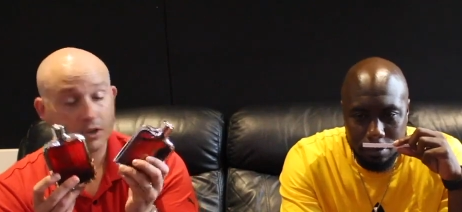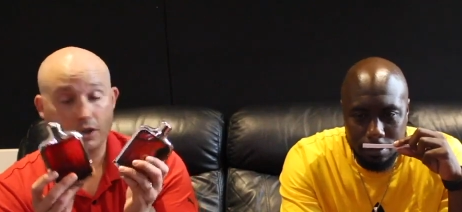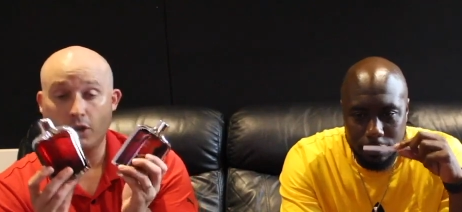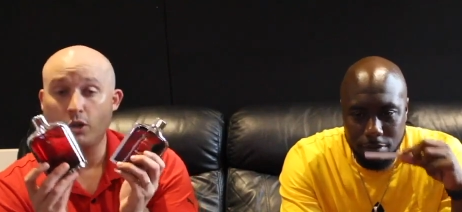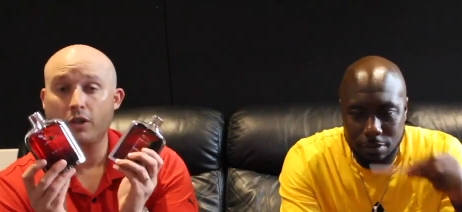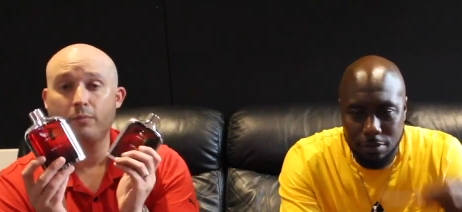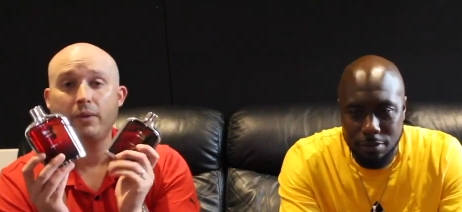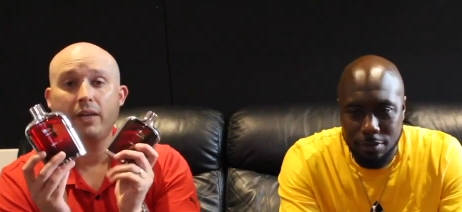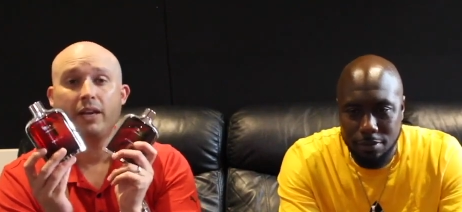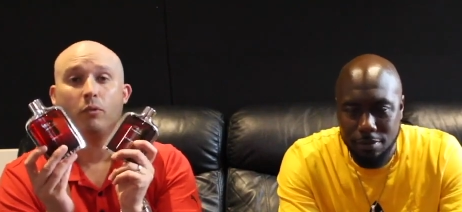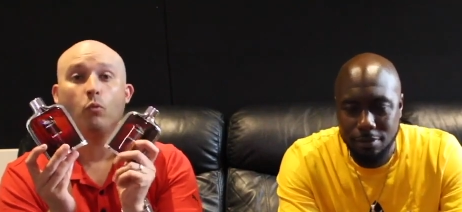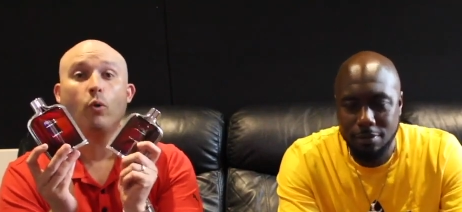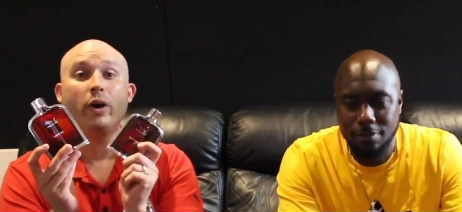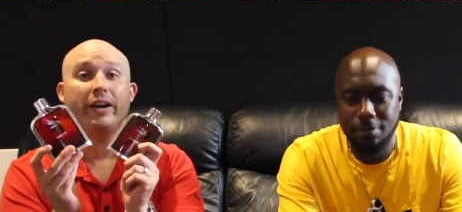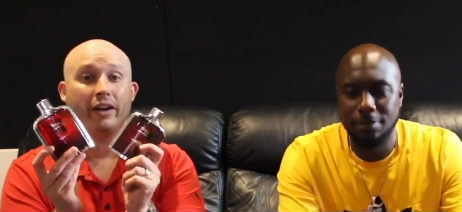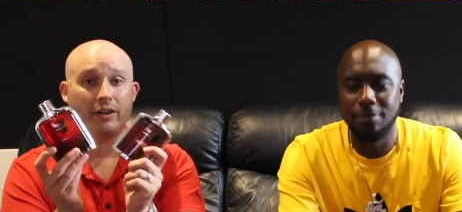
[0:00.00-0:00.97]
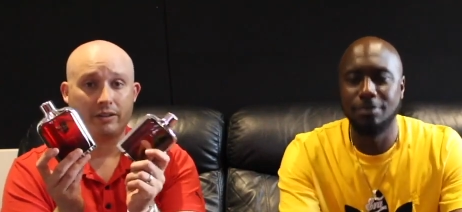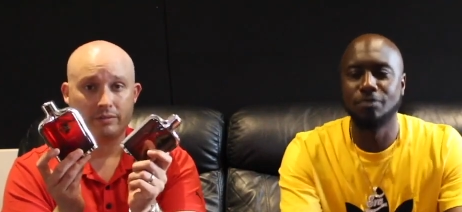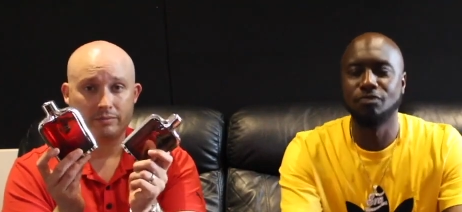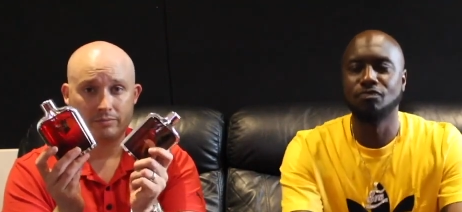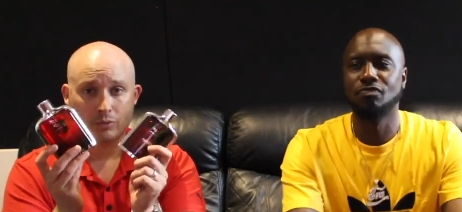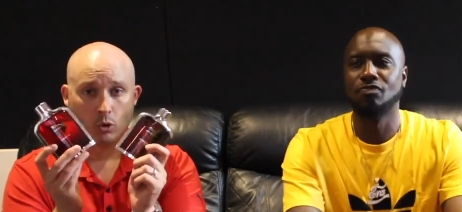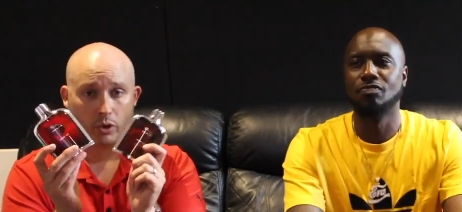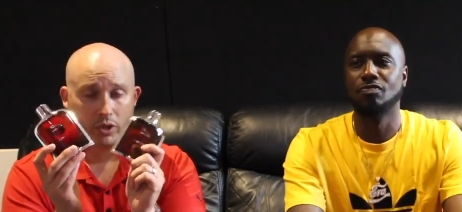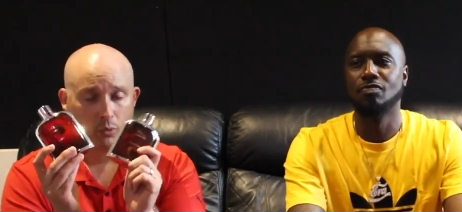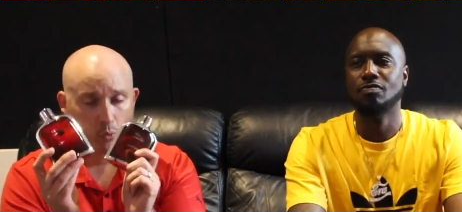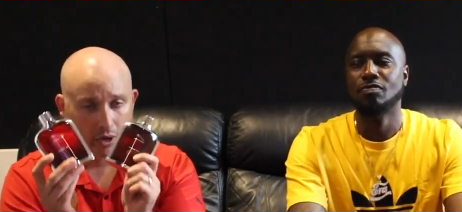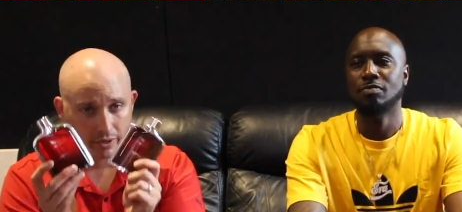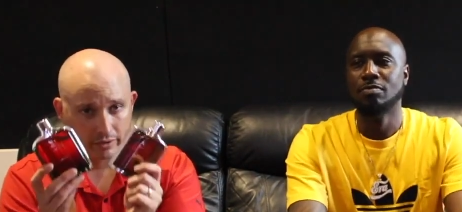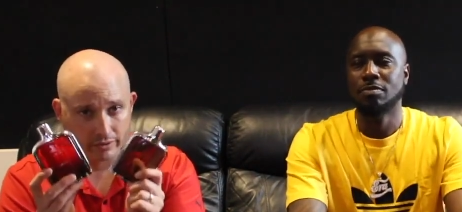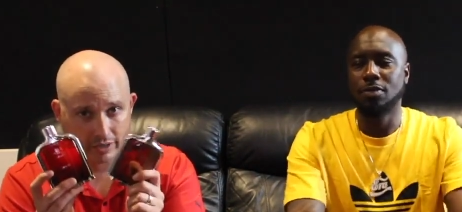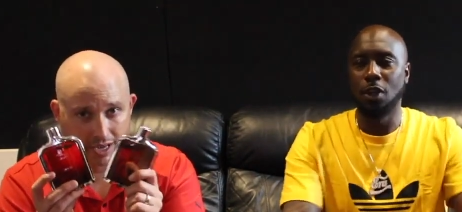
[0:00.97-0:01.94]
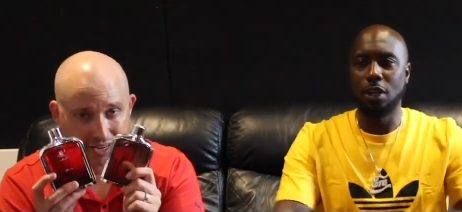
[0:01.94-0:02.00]
Speaker 1: Can only be a winner. Only one,
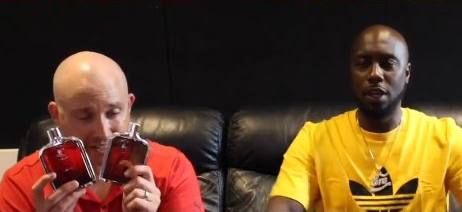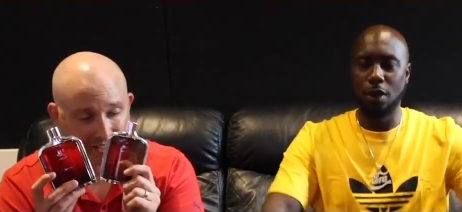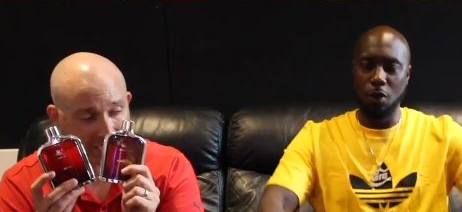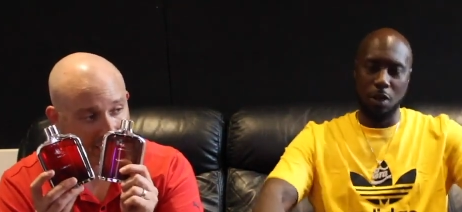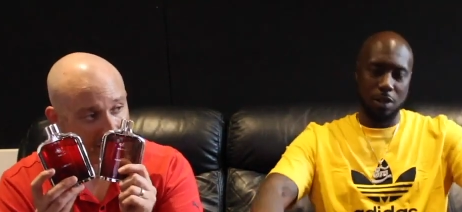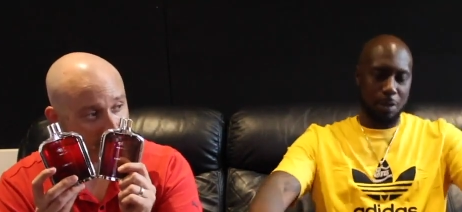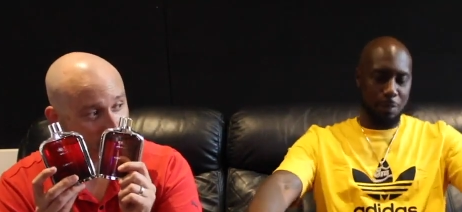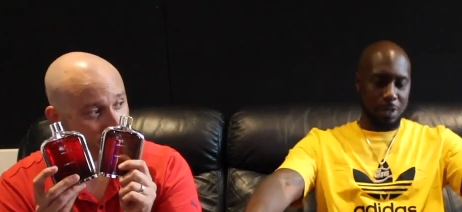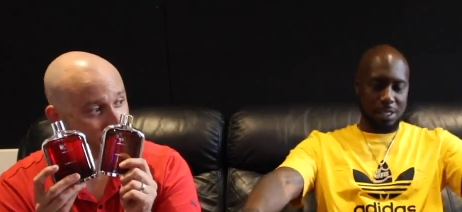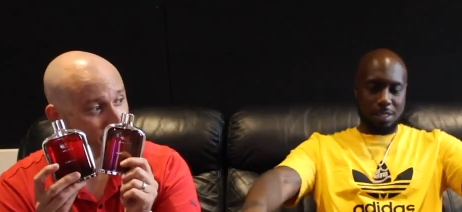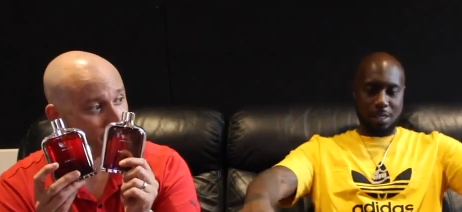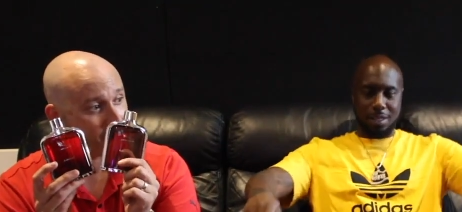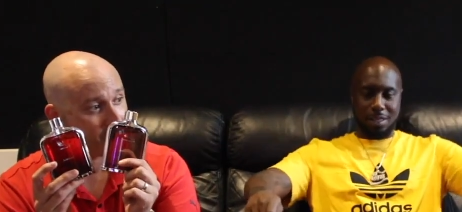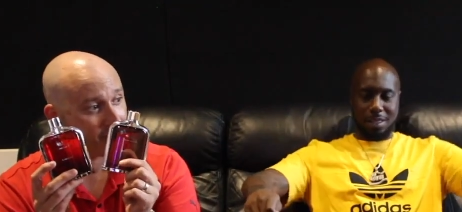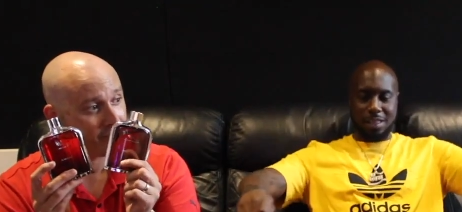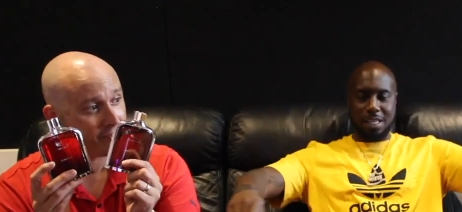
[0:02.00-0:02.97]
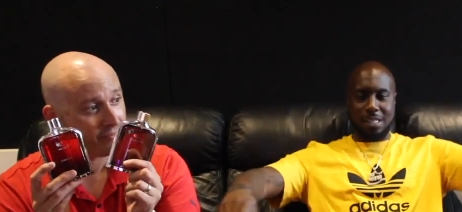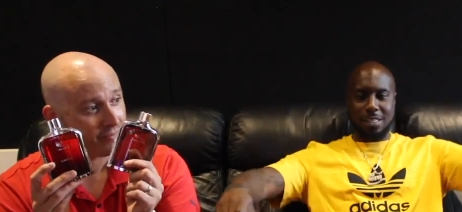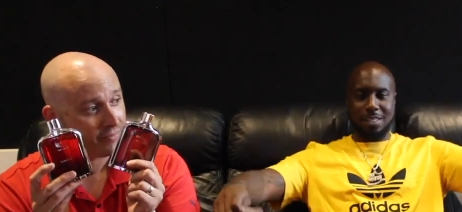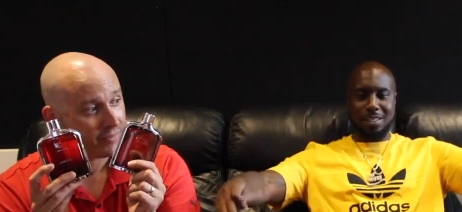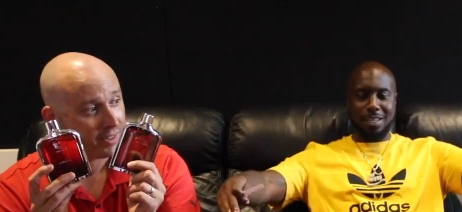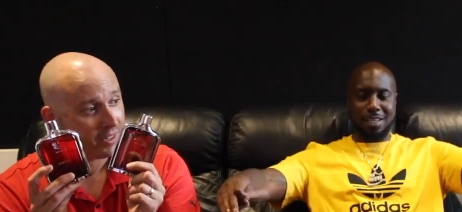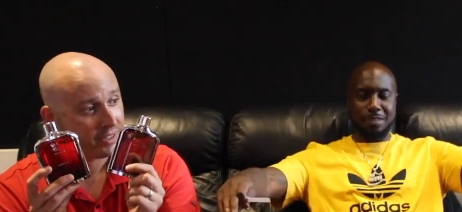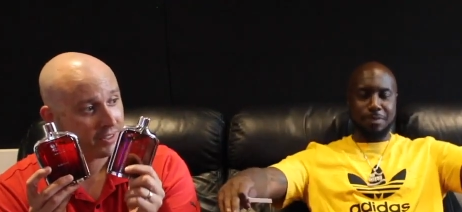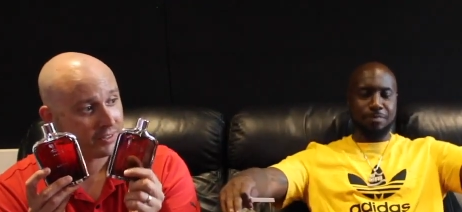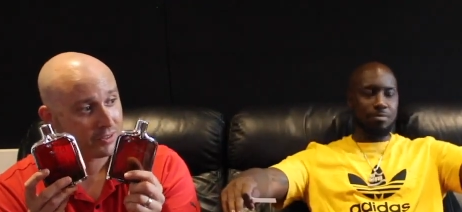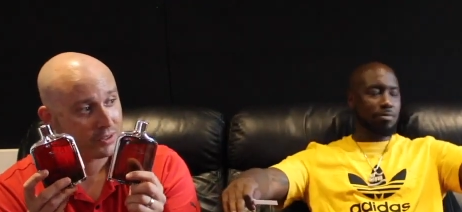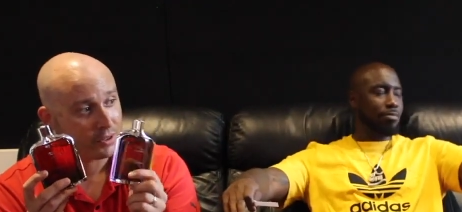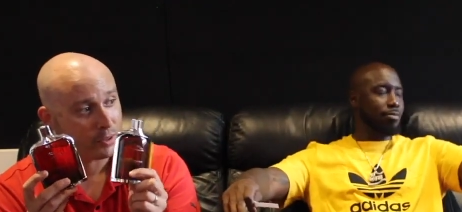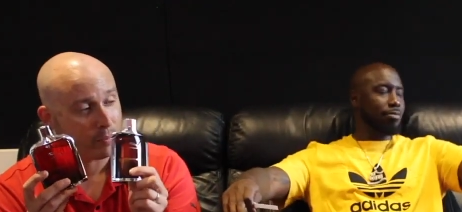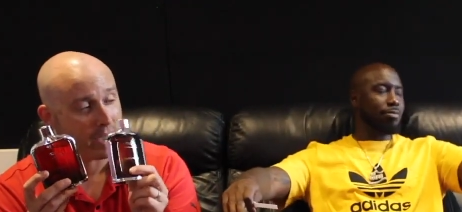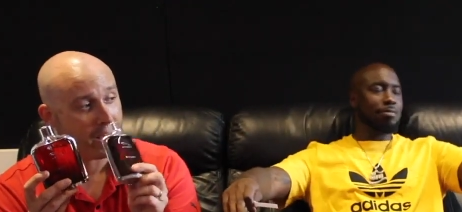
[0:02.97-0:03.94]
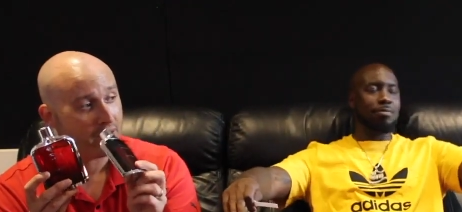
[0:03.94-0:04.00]
out okay, of time. Well, let me just cleanse the...
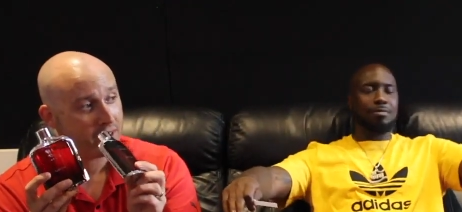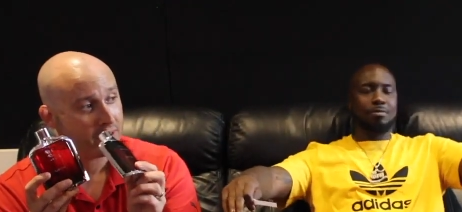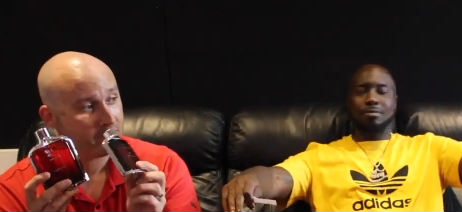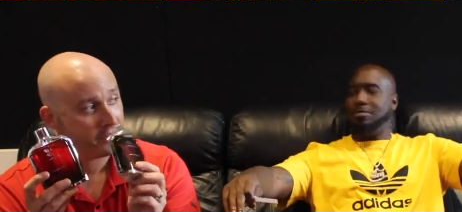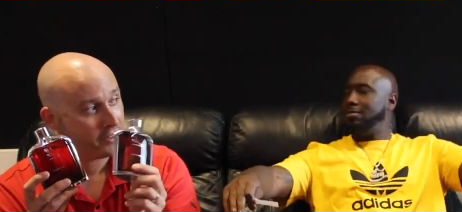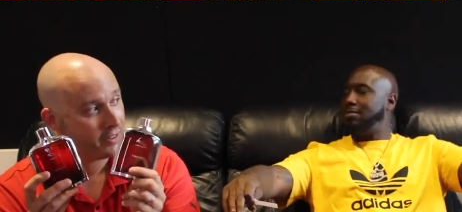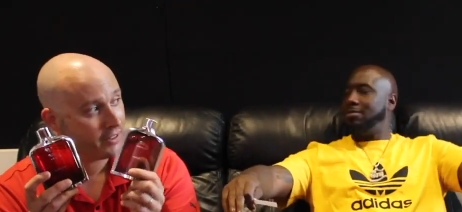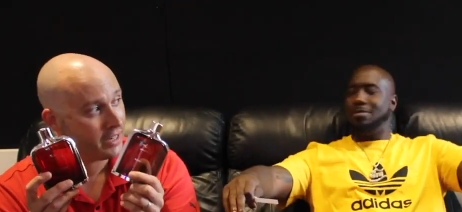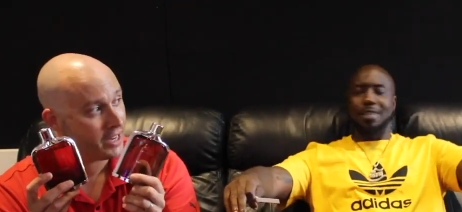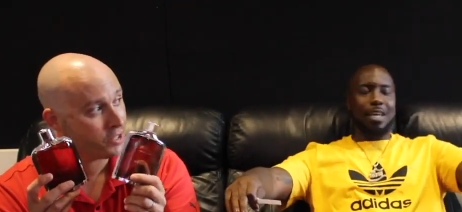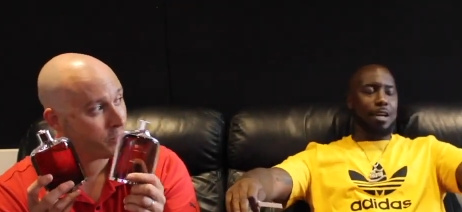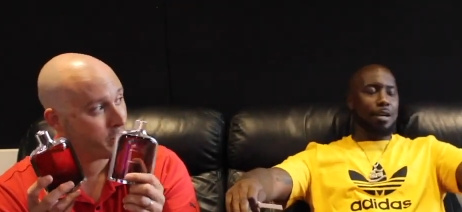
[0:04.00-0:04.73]
The palette? Need